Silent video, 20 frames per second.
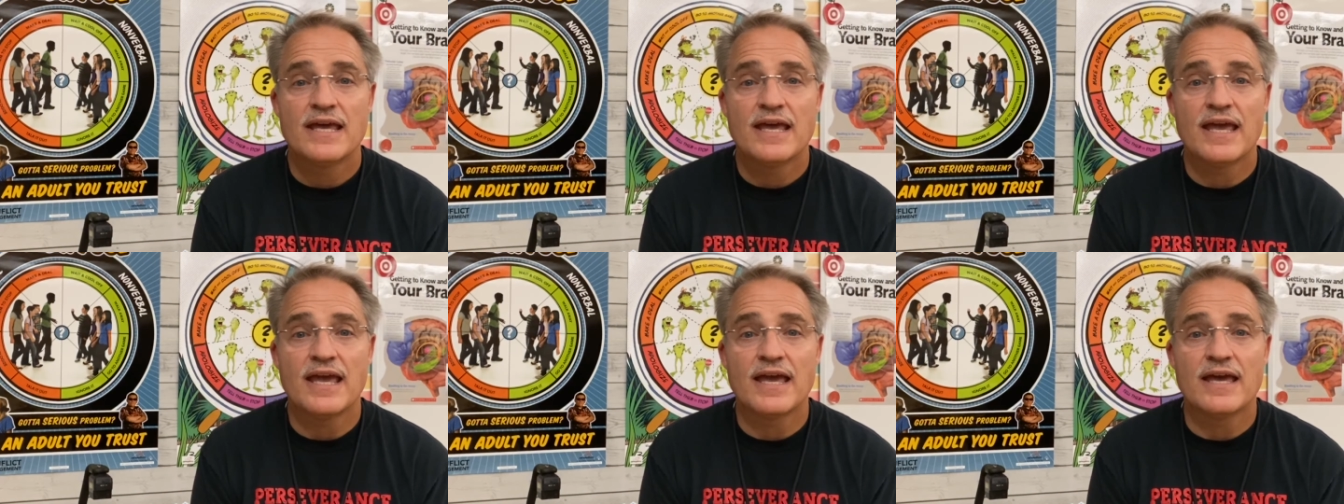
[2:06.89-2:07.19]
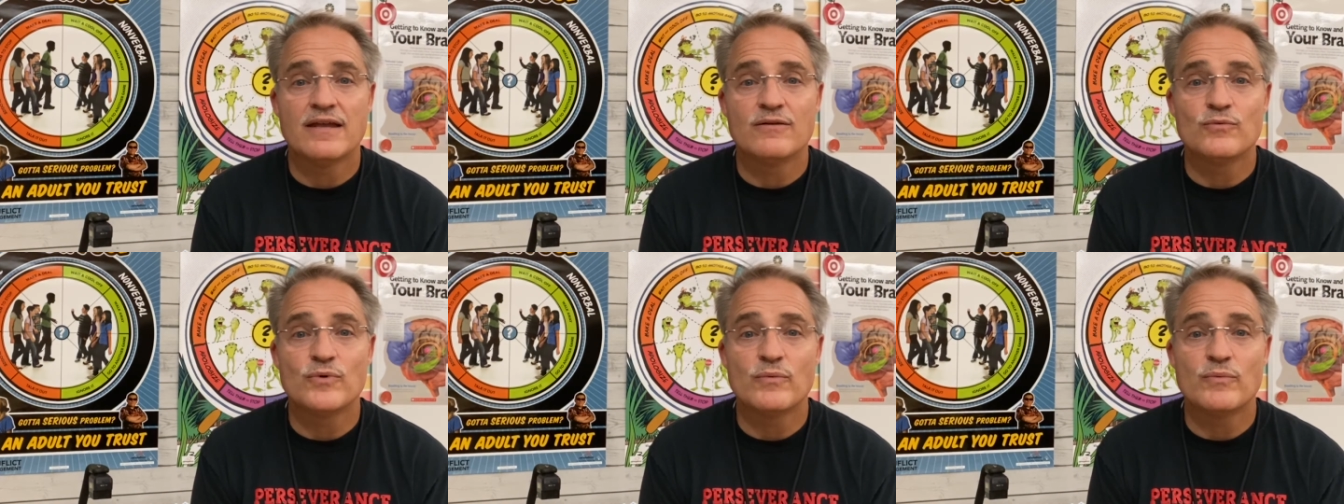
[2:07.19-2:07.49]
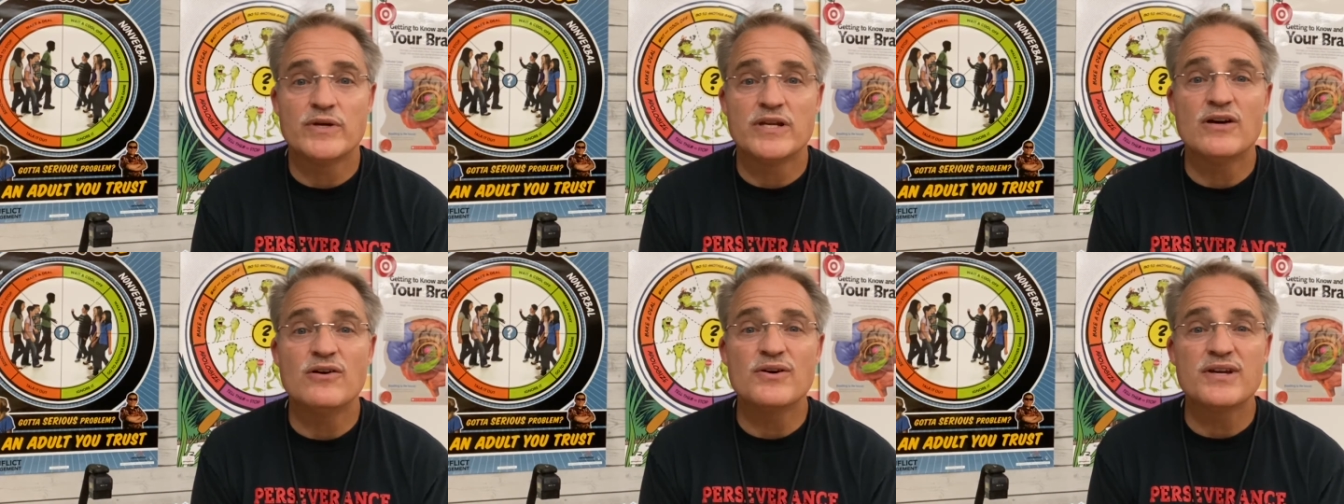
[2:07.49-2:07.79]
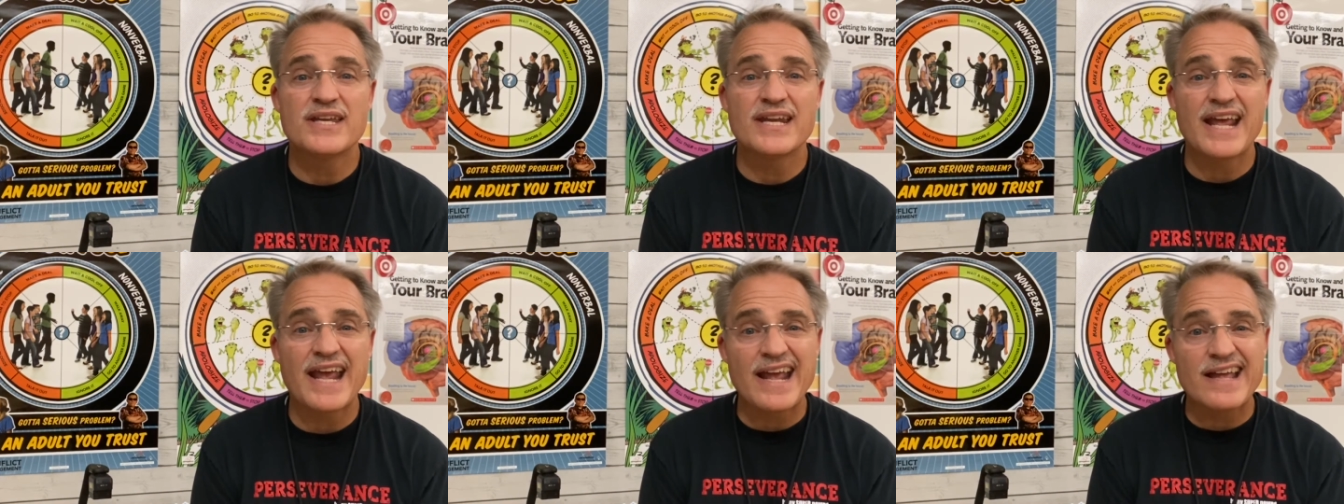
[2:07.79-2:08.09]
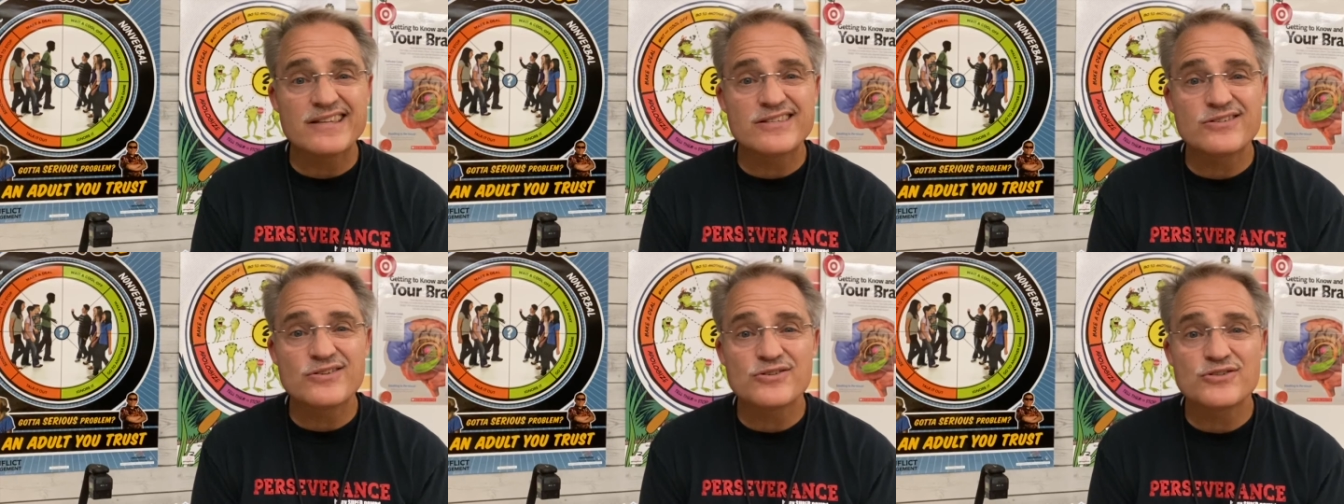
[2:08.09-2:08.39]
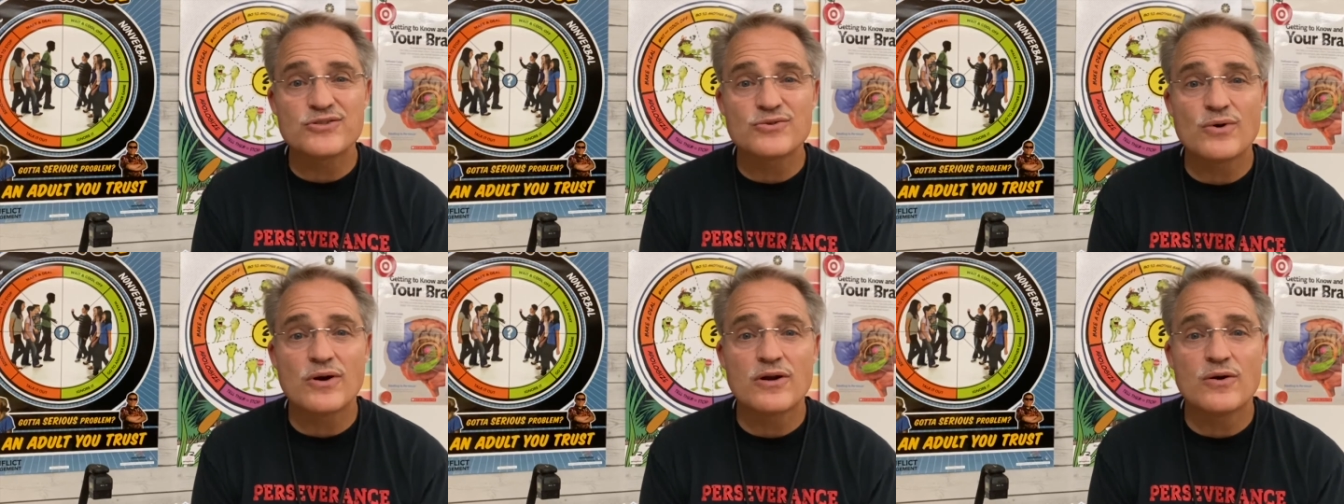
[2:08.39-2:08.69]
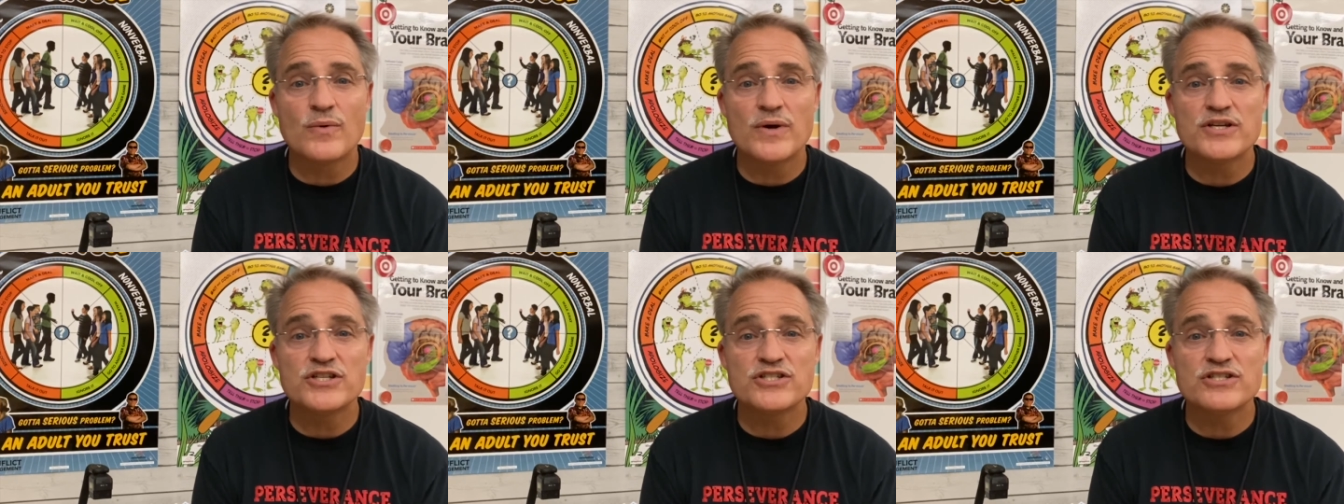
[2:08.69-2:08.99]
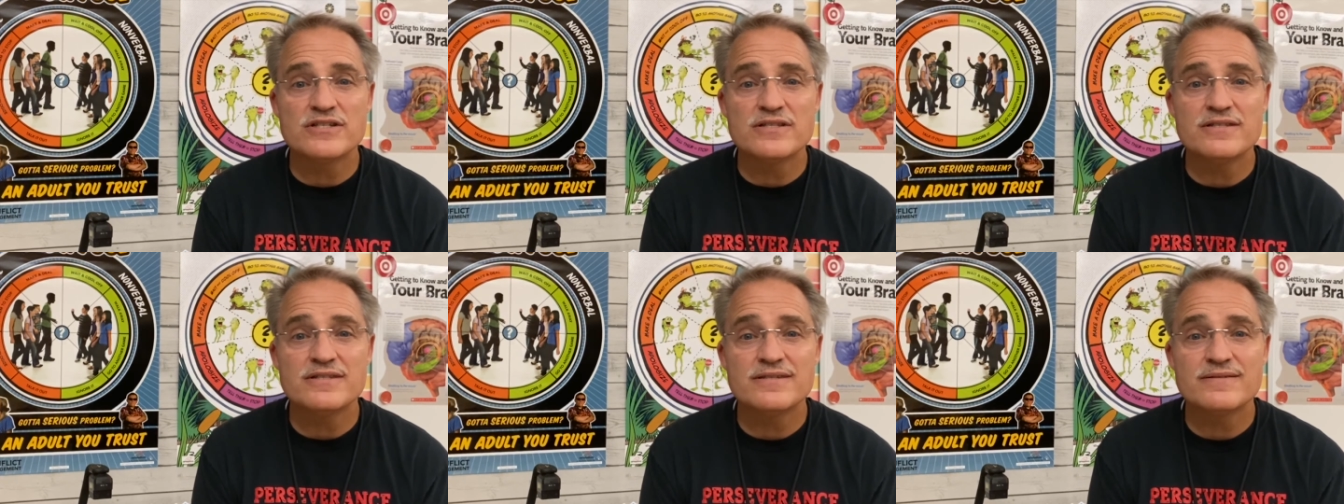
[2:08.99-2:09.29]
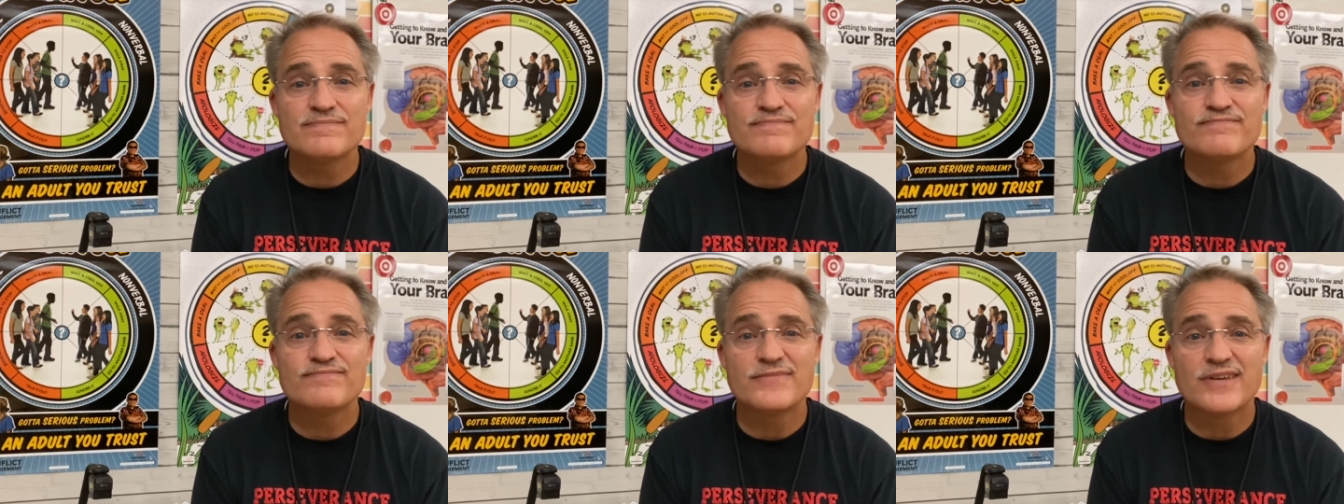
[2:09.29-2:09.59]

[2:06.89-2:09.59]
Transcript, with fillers: And when we don't get answers to our questions,